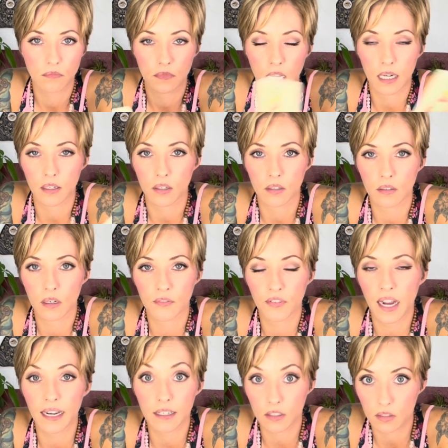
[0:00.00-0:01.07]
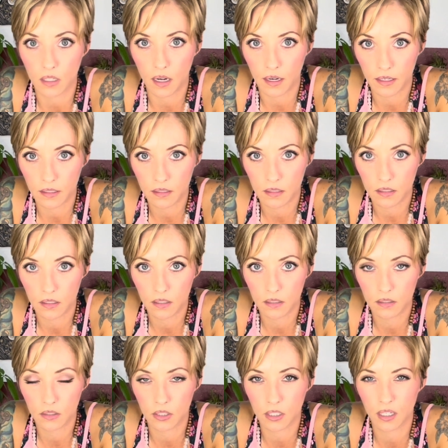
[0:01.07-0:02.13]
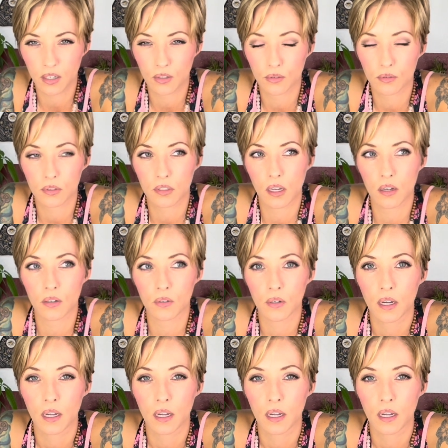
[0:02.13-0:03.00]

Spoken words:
I don't know, a fire sign, you know? So